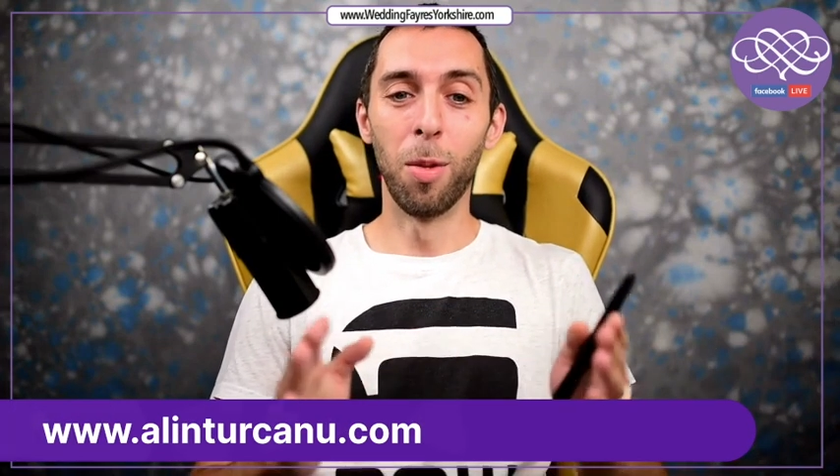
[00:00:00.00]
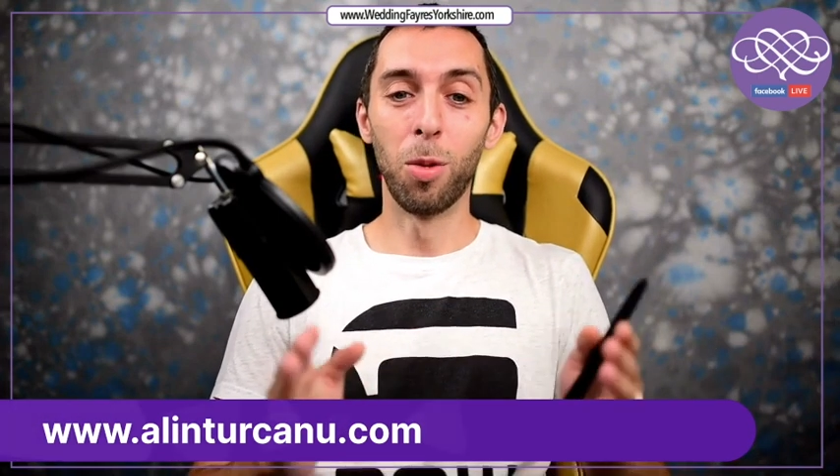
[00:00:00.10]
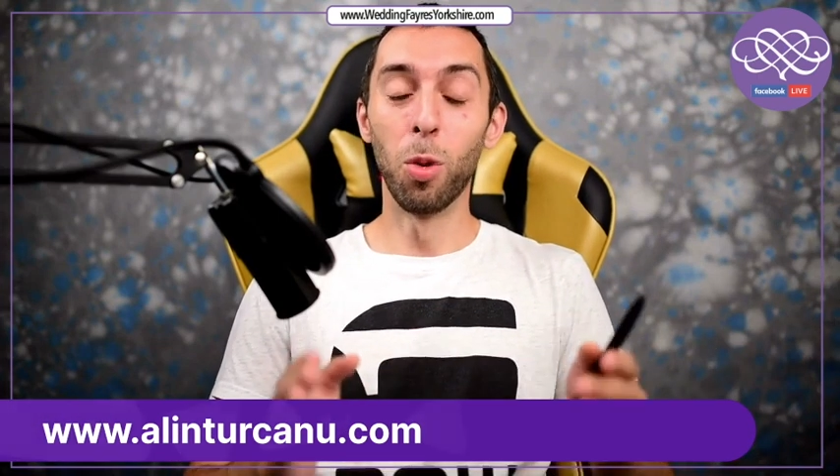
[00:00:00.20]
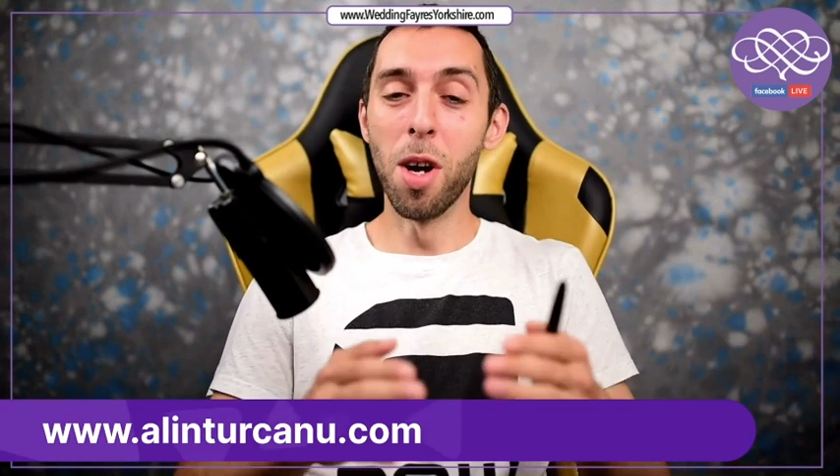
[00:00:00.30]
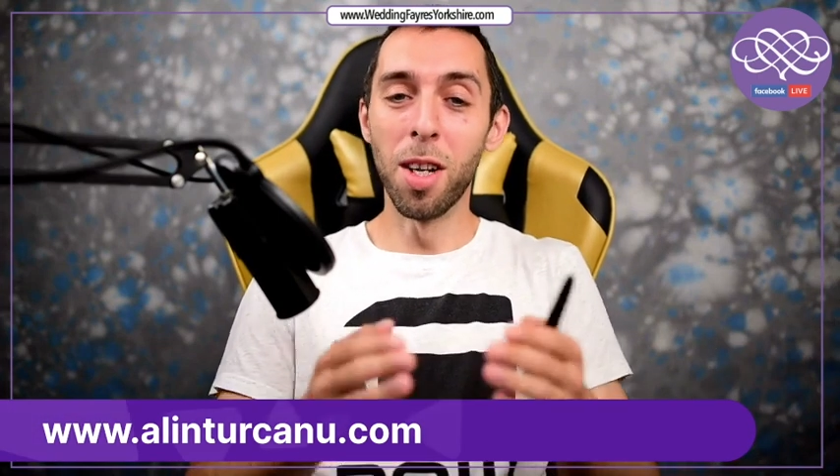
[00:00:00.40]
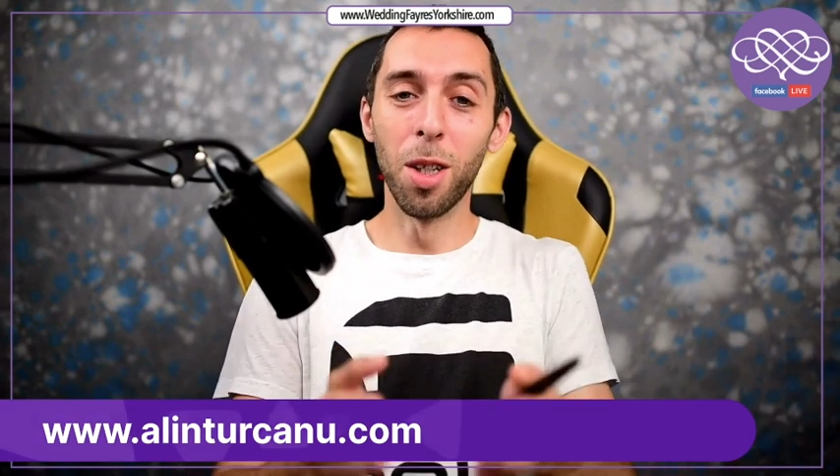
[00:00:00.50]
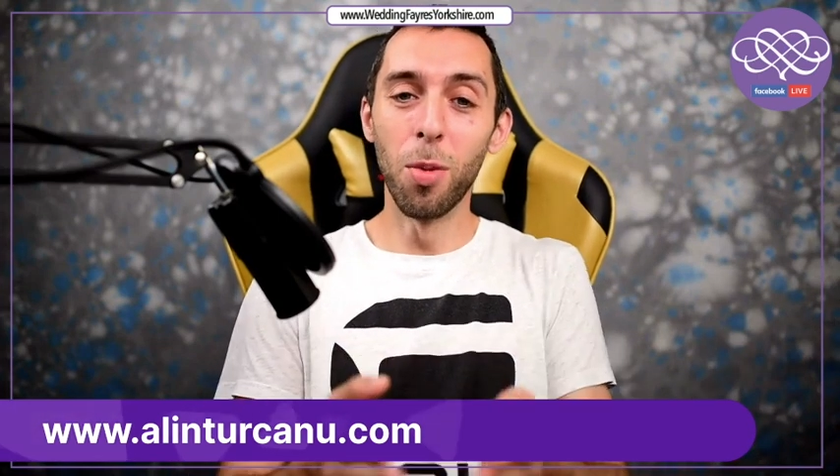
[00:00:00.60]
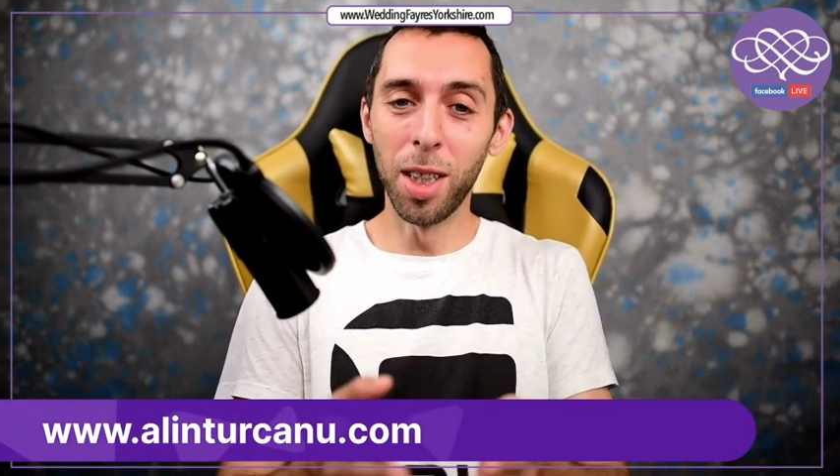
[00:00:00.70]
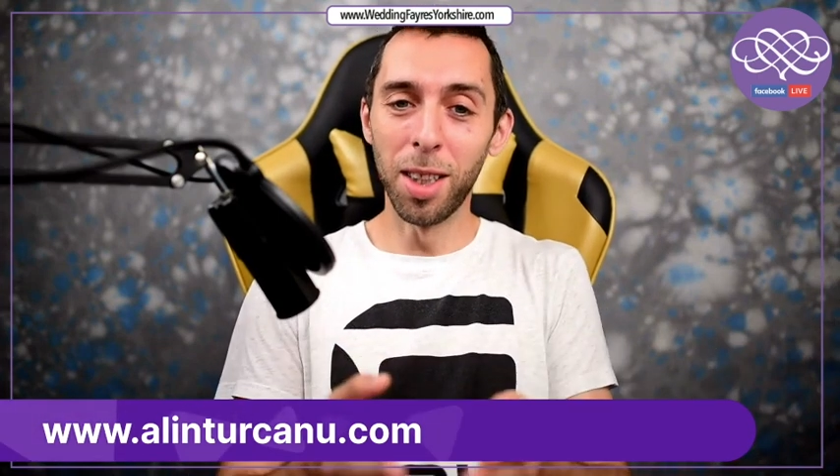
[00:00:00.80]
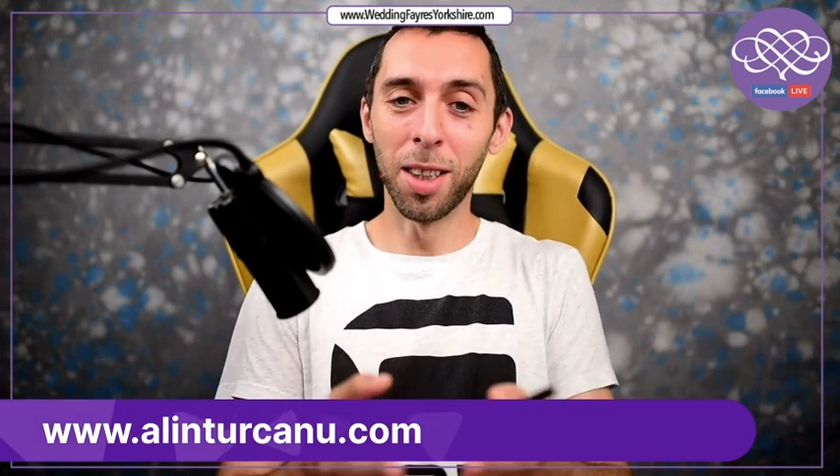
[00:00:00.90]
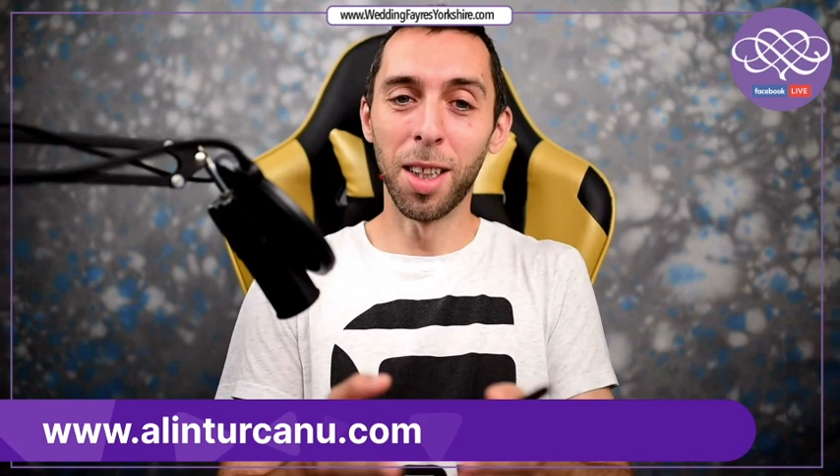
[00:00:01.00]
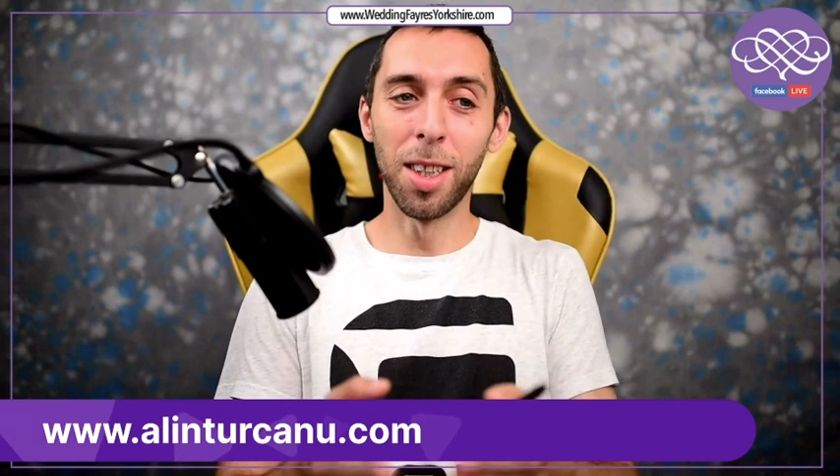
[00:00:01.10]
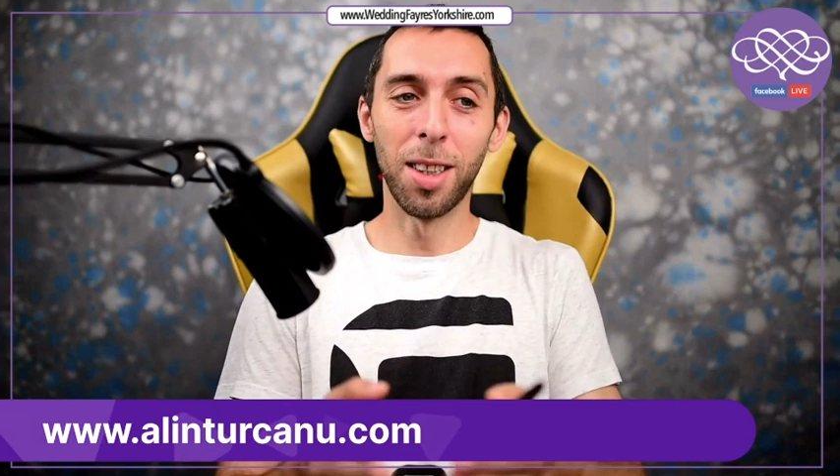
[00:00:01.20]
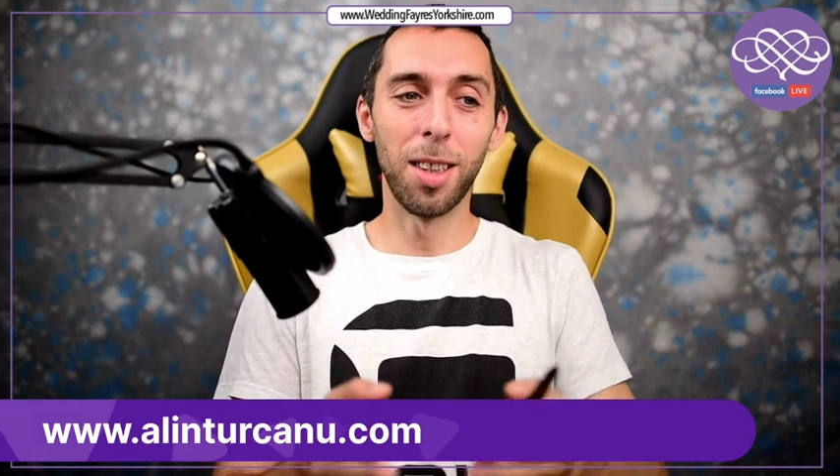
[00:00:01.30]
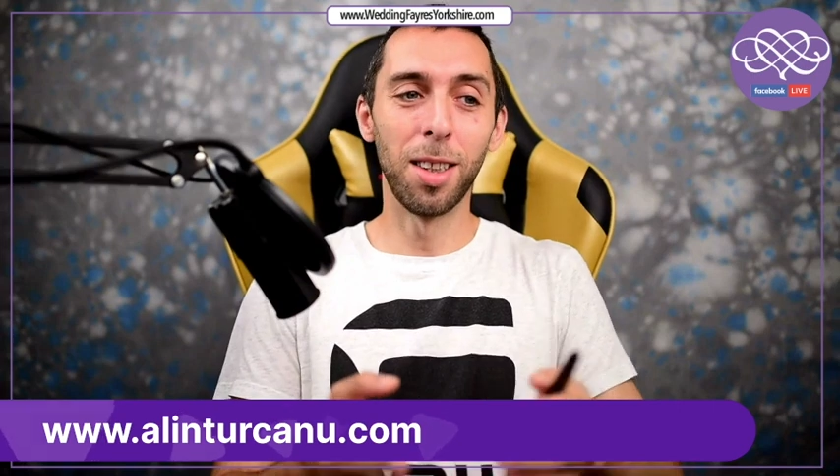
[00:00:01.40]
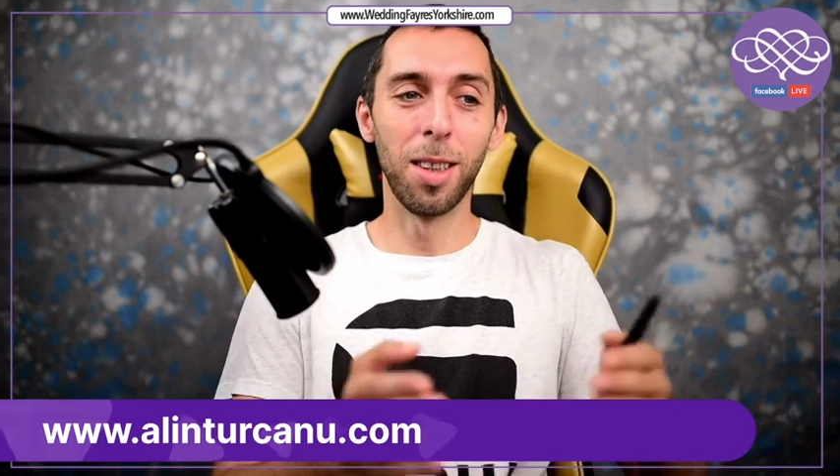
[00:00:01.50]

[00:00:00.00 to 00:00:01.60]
to wear the wedding dress.